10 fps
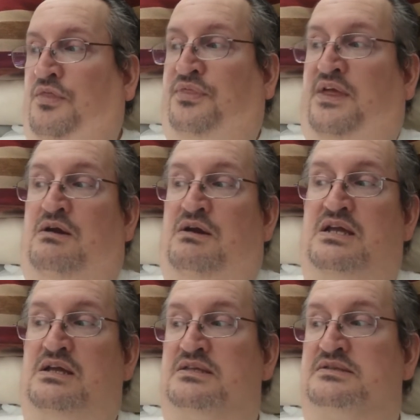There
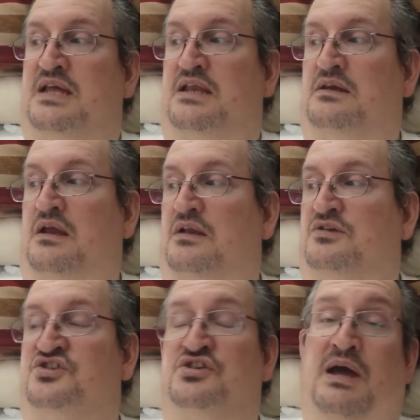is then
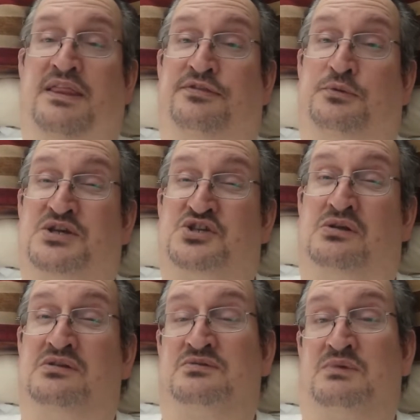2 other
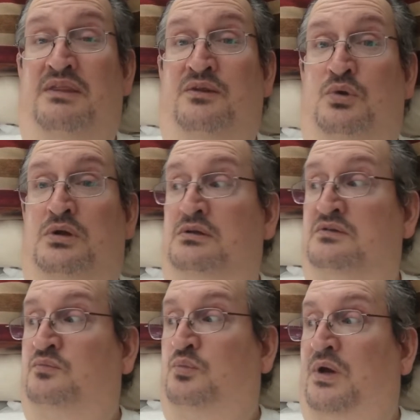thresholds around the
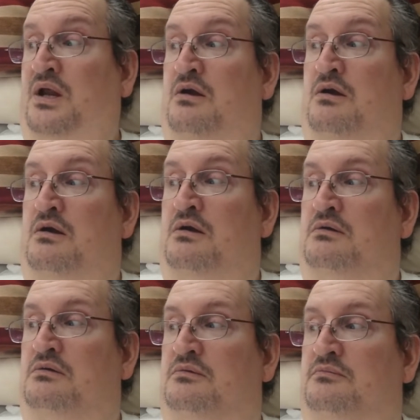world
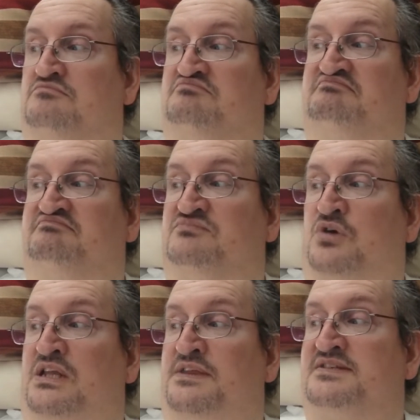where
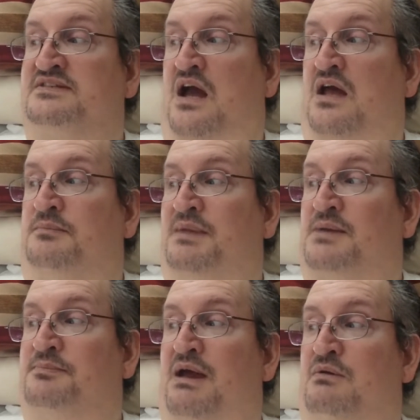on either side they make
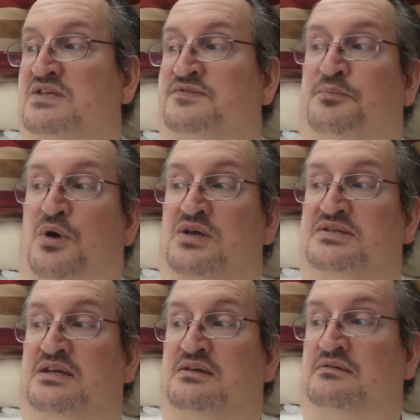up barriers for
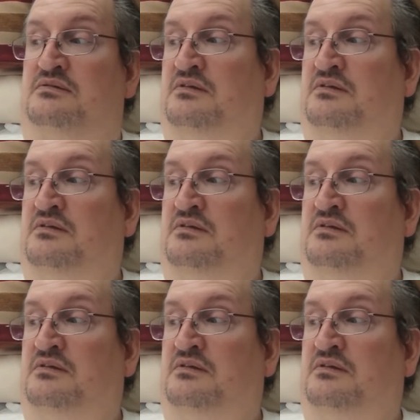passing.